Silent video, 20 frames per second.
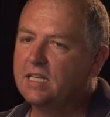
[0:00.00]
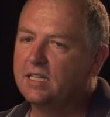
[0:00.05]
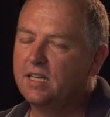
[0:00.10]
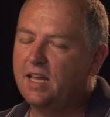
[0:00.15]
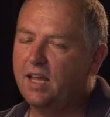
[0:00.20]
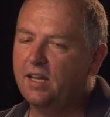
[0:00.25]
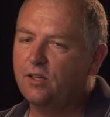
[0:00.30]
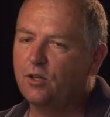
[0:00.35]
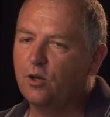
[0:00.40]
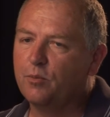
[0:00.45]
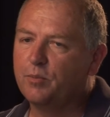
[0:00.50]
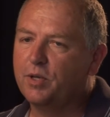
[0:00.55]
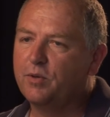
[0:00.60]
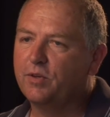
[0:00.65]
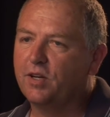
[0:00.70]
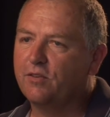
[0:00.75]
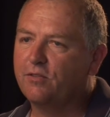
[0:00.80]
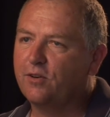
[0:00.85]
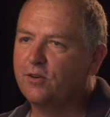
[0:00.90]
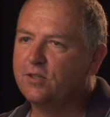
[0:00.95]
Dad told me
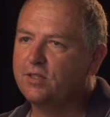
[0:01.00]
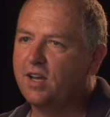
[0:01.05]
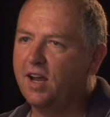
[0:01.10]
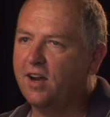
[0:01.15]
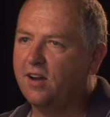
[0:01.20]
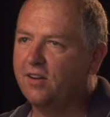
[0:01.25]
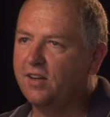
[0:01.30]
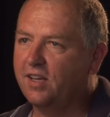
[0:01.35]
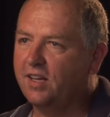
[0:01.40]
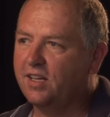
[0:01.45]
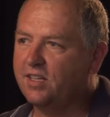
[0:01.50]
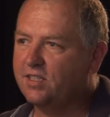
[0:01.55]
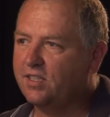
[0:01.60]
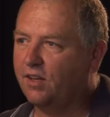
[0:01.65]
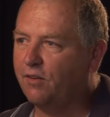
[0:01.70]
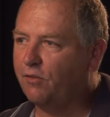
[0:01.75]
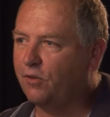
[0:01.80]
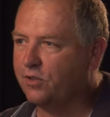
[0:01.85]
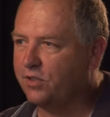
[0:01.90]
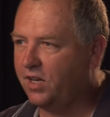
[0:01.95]
when I first hired in, he said,
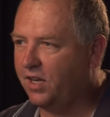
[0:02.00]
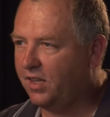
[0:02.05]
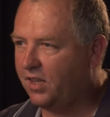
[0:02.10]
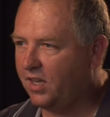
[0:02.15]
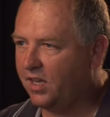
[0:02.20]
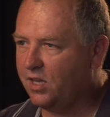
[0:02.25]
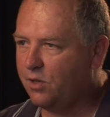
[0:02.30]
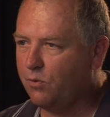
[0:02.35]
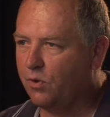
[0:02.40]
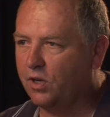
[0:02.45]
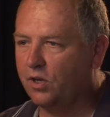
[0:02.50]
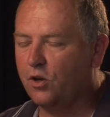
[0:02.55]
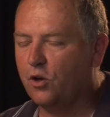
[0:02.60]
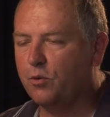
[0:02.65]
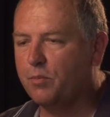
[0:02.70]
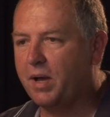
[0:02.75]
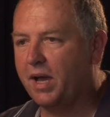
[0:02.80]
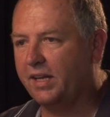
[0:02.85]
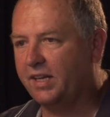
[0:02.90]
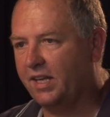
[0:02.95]
if there's anything you want to know
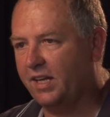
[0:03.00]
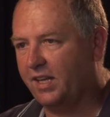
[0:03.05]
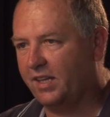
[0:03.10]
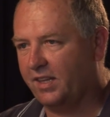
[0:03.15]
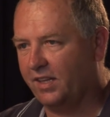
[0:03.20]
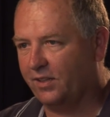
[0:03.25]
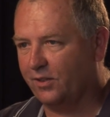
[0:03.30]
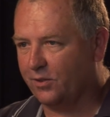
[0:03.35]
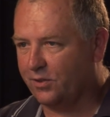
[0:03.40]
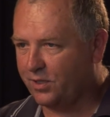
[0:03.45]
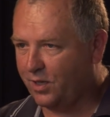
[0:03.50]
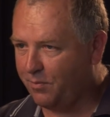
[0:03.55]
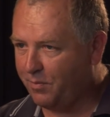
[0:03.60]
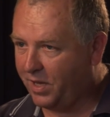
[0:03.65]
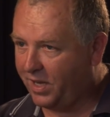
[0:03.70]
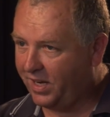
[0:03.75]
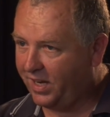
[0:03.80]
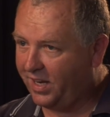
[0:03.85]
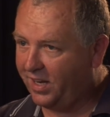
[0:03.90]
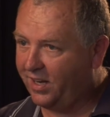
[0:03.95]
about anything, there's
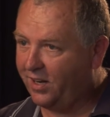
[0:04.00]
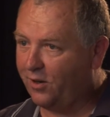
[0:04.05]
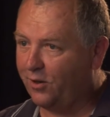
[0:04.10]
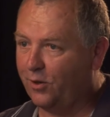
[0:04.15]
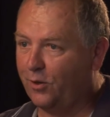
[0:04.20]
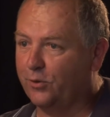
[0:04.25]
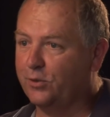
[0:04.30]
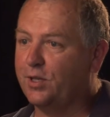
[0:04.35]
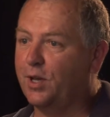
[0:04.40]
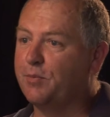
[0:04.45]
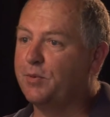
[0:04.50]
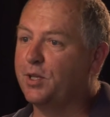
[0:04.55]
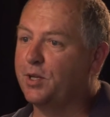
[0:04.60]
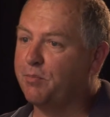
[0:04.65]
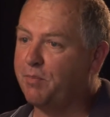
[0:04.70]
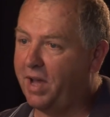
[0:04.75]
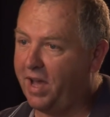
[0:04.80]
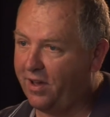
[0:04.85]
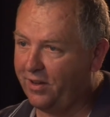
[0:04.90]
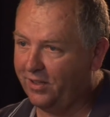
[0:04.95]
somebody in here that knows something
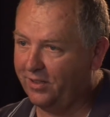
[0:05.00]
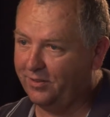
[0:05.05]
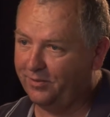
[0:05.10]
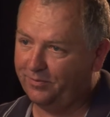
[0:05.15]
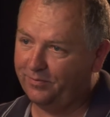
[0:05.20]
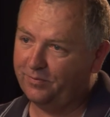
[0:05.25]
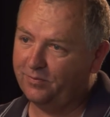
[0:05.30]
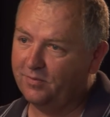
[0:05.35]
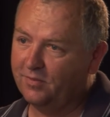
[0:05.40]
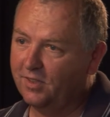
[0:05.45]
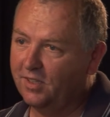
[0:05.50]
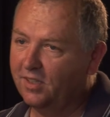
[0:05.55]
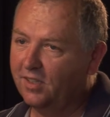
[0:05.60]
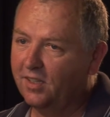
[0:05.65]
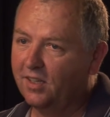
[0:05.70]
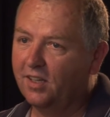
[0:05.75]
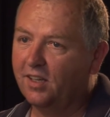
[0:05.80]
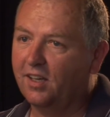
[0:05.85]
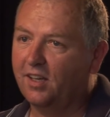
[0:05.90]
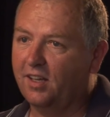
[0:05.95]
about it.
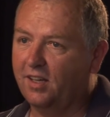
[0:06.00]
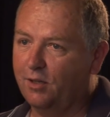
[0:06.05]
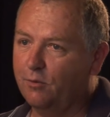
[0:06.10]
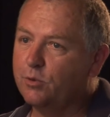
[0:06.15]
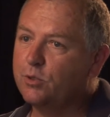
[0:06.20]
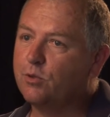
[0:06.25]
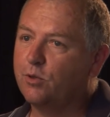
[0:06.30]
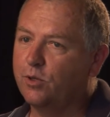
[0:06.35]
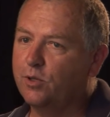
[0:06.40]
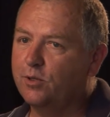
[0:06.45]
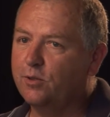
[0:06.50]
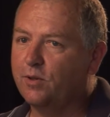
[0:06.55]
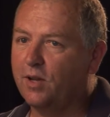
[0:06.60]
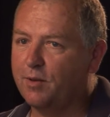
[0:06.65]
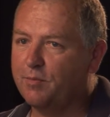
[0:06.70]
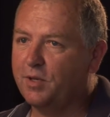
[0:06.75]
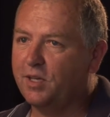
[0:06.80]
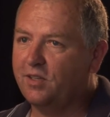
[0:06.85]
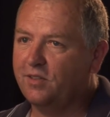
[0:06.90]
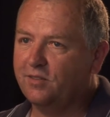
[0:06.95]
And it was true. I
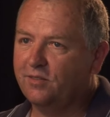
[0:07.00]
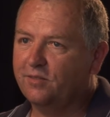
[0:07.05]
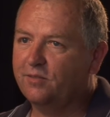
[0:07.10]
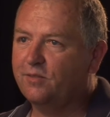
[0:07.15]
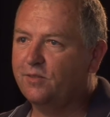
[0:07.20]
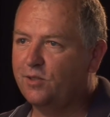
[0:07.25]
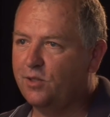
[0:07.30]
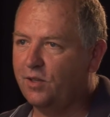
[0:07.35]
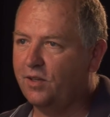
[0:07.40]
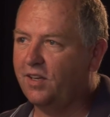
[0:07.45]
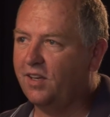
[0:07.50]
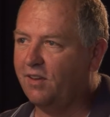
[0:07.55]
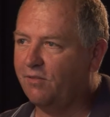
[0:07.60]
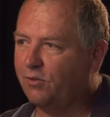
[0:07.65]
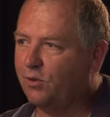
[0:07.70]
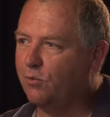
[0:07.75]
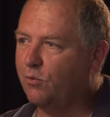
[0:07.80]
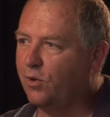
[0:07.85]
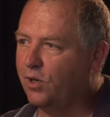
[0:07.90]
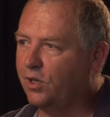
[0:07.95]
mean,
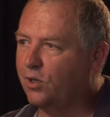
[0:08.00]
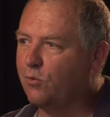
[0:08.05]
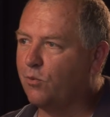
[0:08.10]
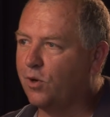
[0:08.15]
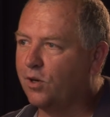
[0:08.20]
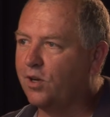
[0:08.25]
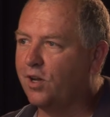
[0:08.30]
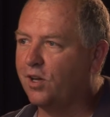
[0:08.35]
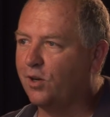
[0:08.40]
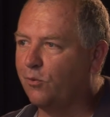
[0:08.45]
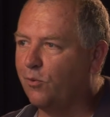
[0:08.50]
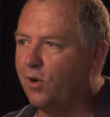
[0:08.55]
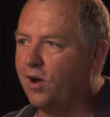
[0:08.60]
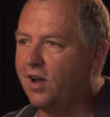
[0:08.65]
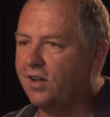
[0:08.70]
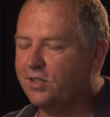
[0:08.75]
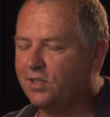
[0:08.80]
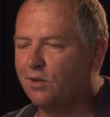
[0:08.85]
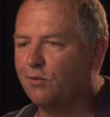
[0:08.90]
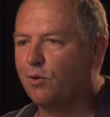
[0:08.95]
if you wanted to work on a
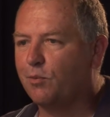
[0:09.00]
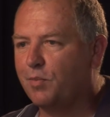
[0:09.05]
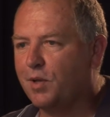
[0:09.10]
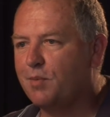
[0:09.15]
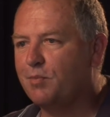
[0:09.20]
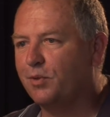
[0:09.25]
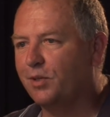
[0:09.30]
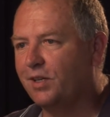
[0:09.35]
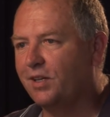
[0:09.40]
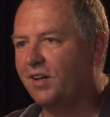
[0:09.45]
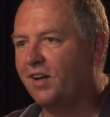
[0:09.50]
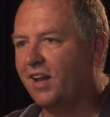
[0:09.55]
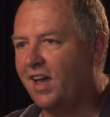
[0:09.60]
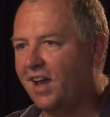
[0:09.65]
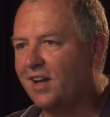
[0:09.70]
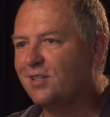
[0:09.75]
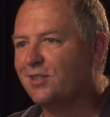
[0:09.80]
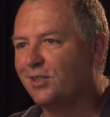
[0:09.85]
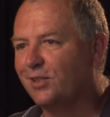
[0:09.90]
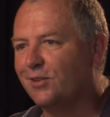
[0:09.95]
watch, there were people in there that
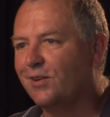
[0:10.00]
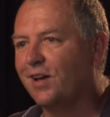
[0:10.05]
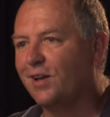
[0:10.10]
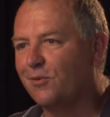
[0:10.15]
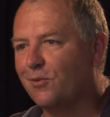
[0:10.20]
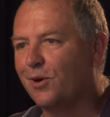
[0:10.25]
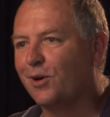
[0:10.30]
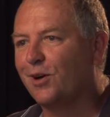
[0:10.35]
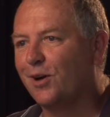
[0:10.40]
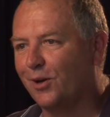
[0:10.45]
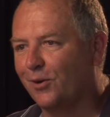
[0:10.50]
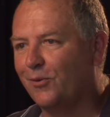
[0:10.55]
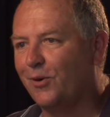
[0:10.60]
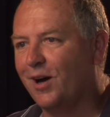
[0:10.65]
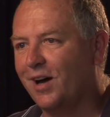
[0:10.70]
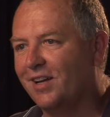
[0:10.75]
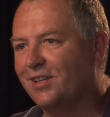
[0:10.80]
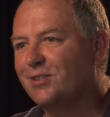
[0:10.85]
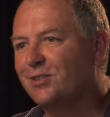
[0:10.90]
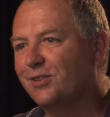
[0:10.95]
actually knew how to work on a
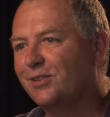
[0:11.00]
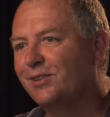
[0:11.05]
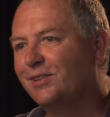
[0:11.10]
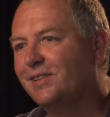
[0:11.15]
watch.